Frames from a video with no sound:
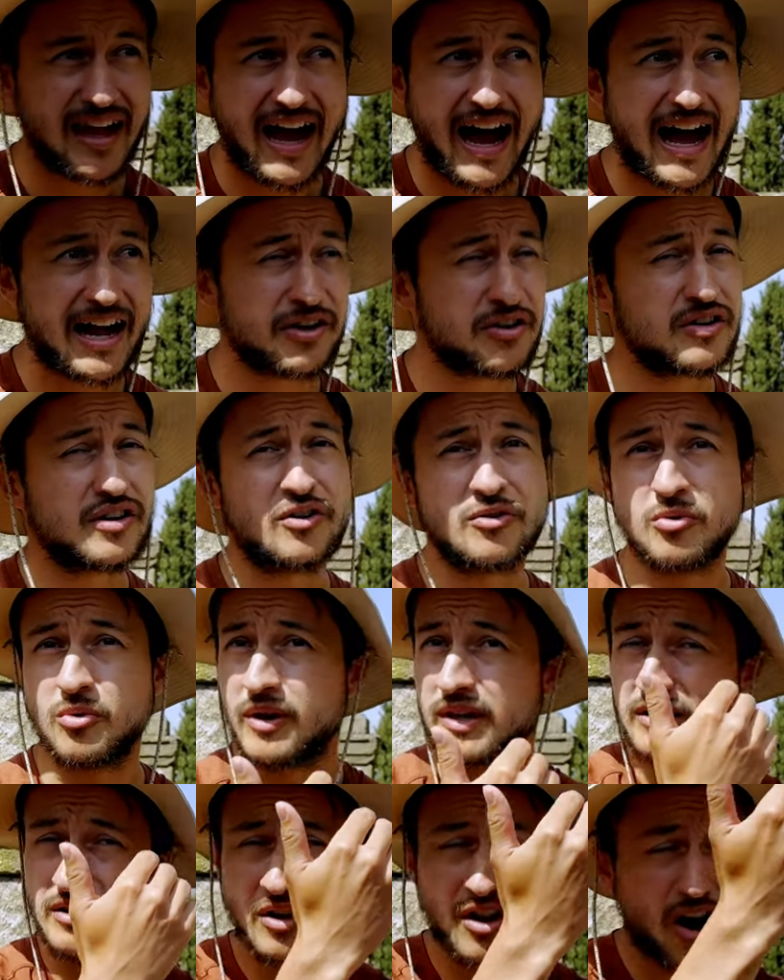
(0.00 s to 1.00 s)
I don't know,
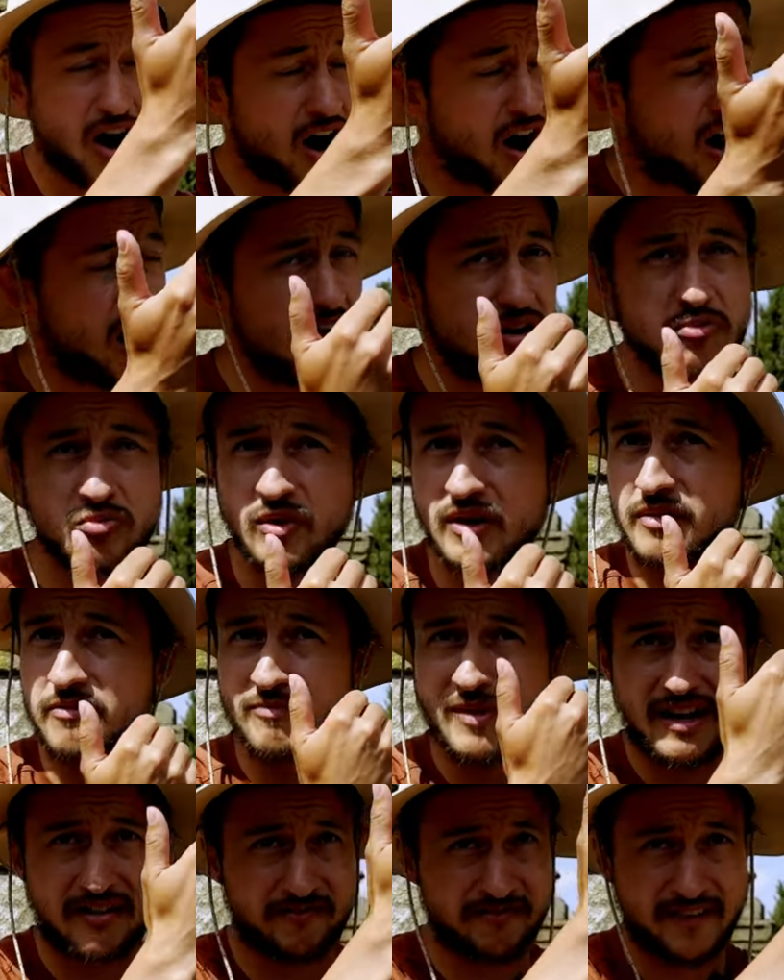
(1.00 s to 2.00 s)
with God, with
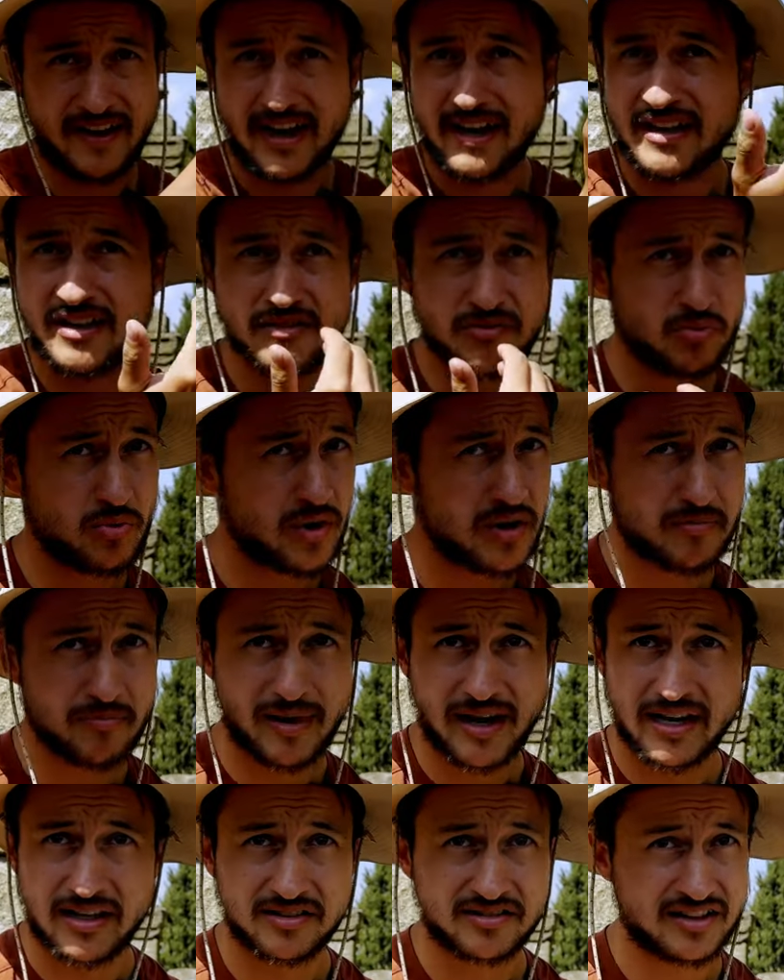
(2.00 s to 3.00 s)
my faith, with
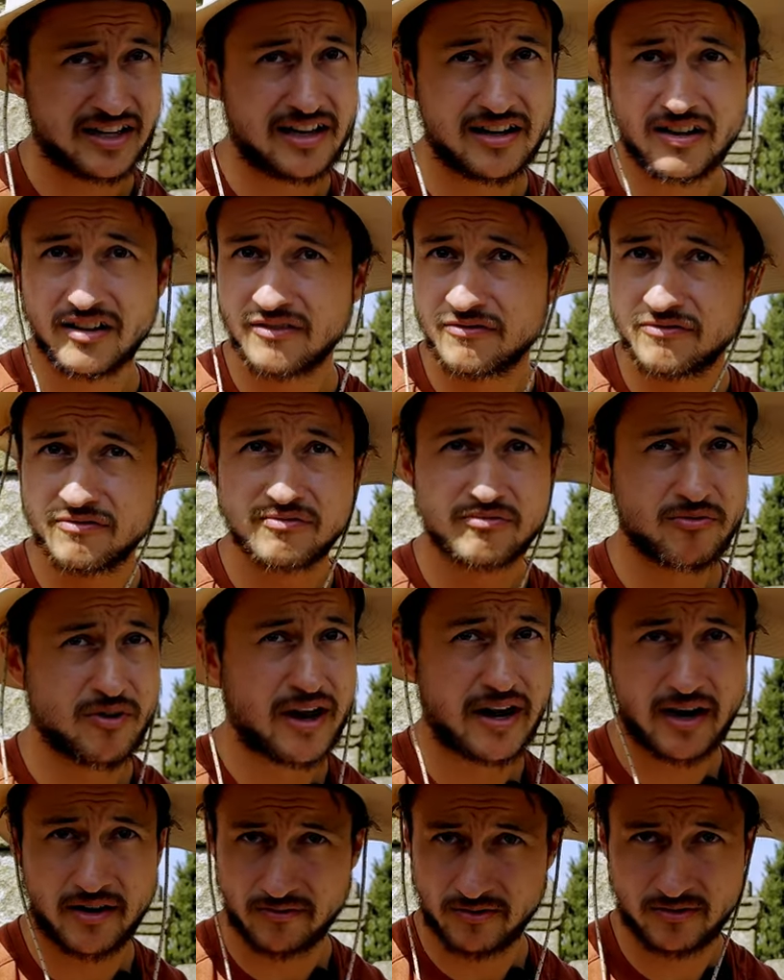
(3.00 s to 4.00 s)
myself,
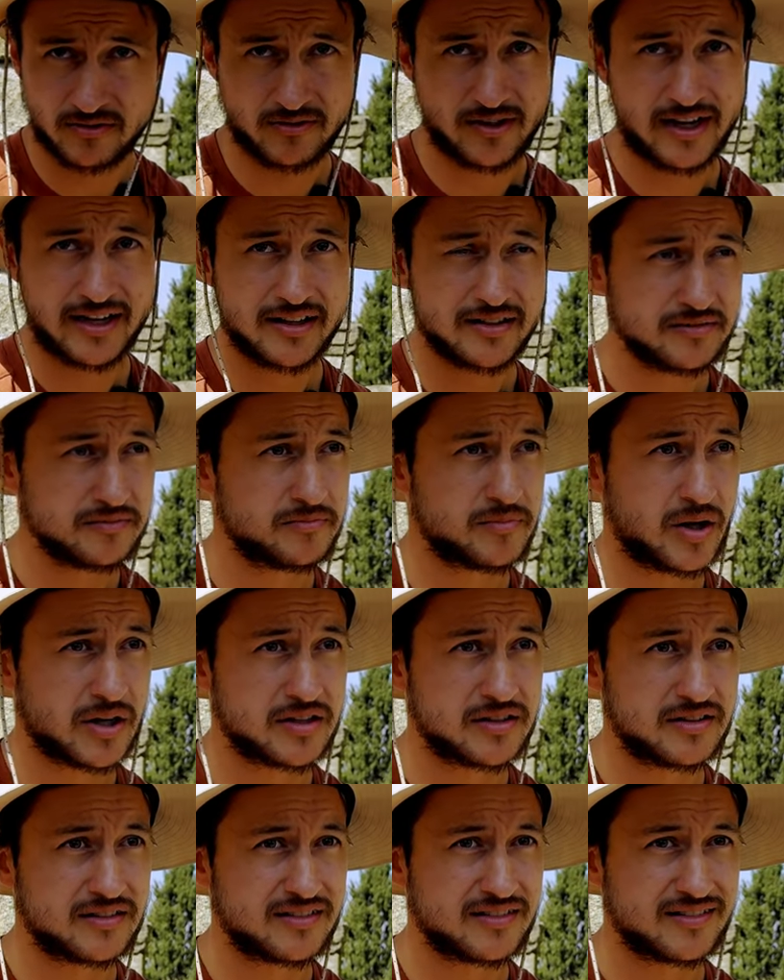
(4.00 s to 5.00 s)
whatever, right? But
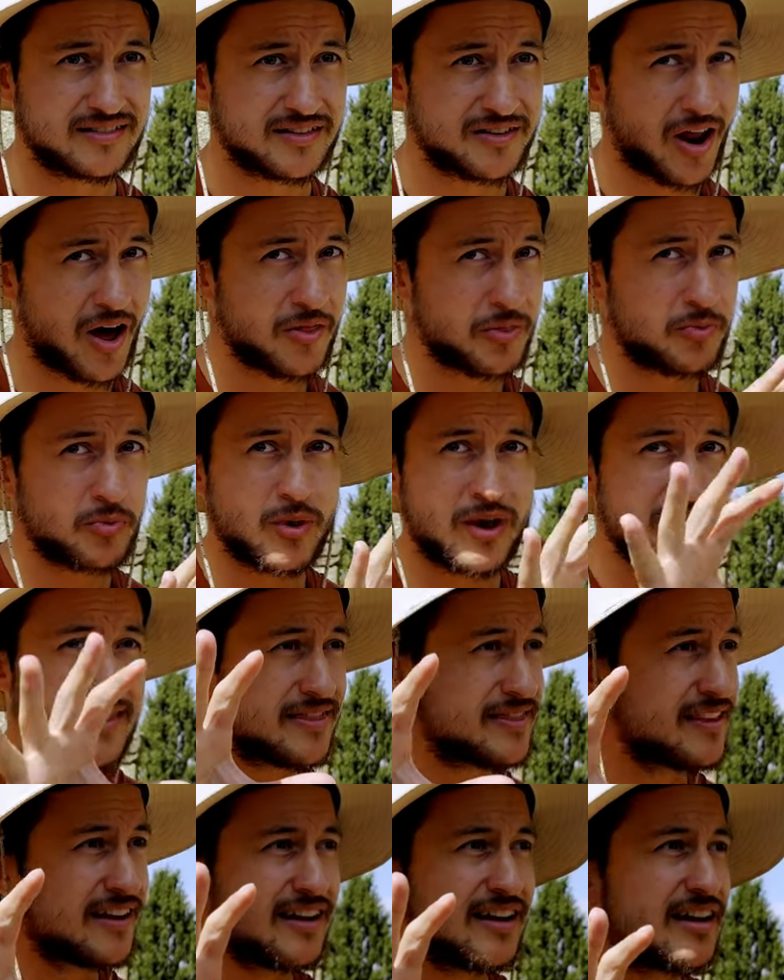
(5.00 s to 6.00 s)
not with
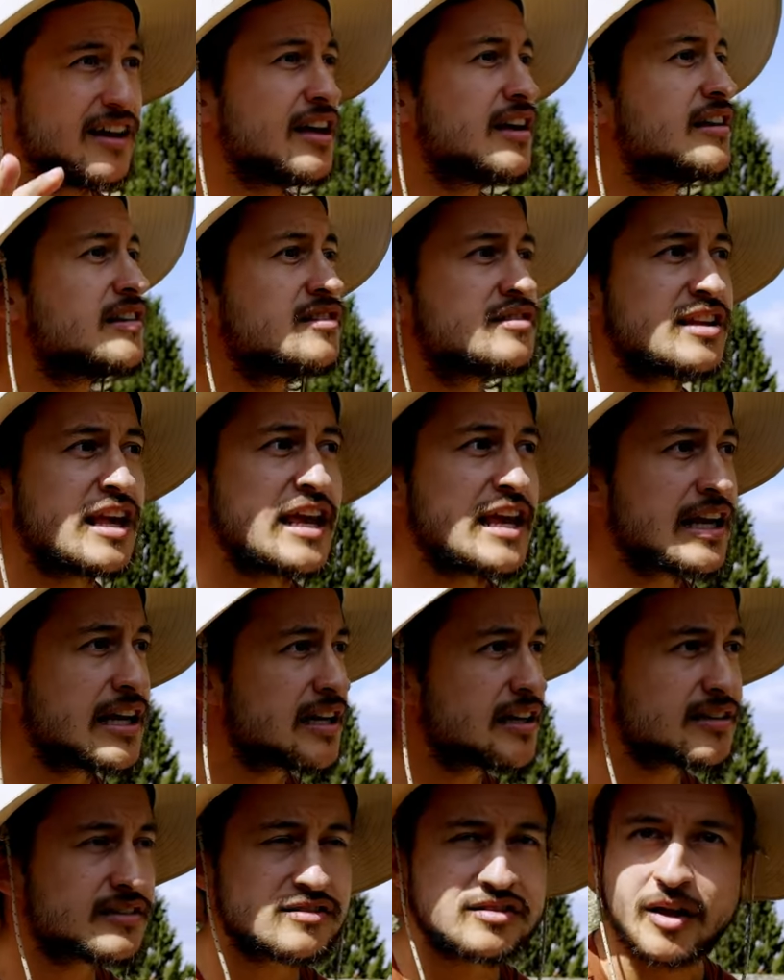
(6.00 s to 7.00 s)

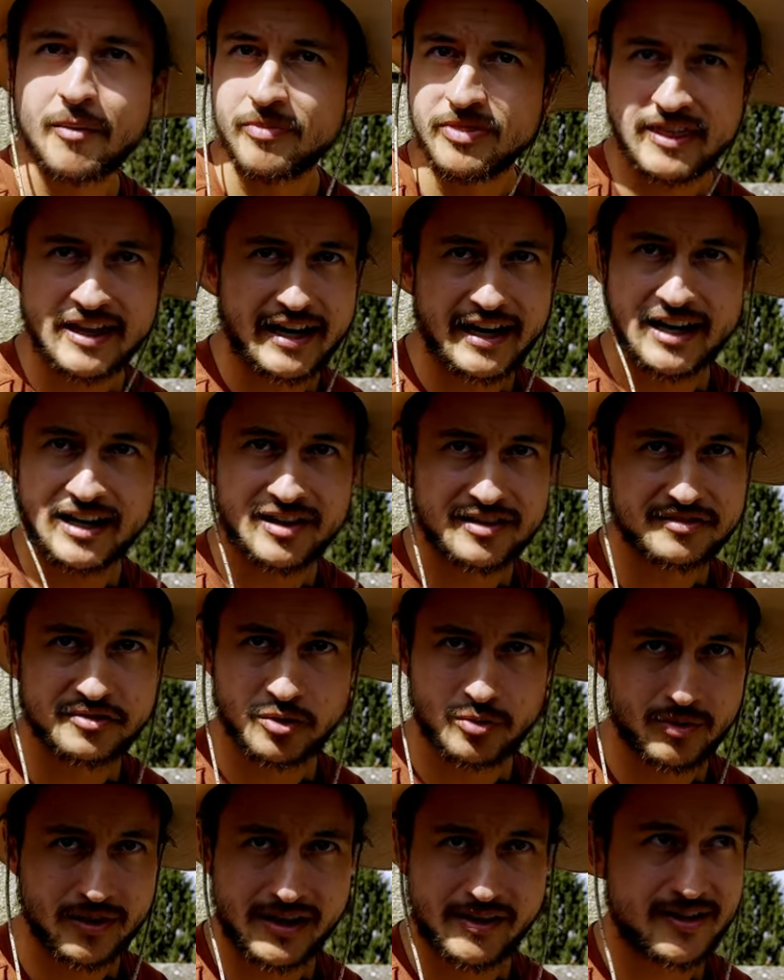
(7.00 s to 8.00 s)
seeing something else
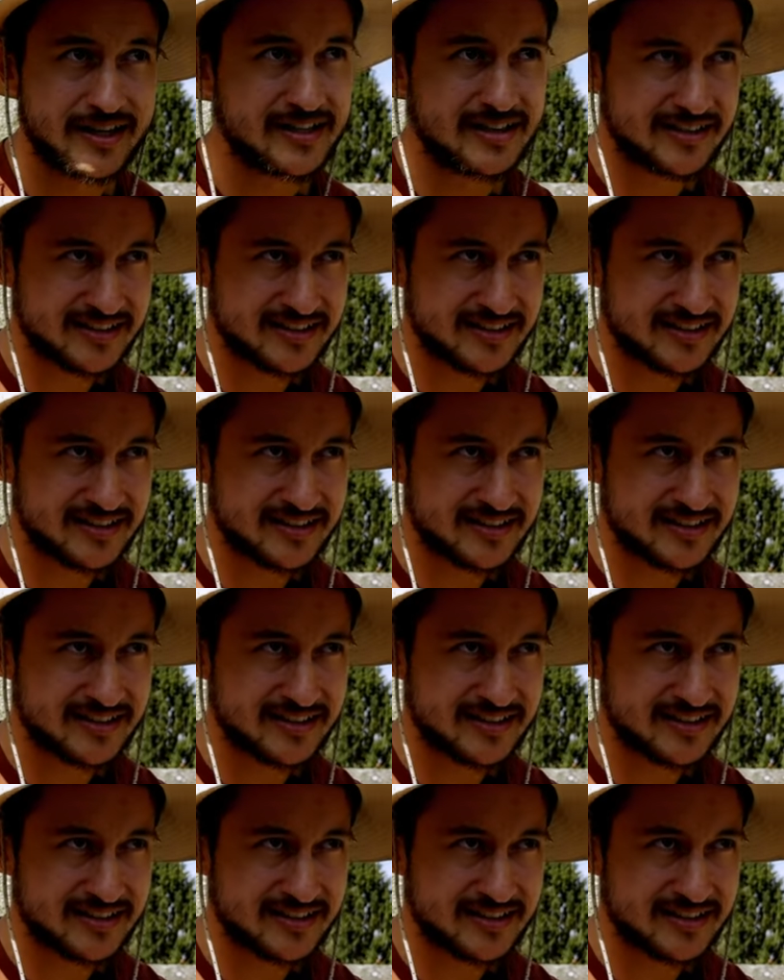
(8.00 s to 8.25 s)
or whatever.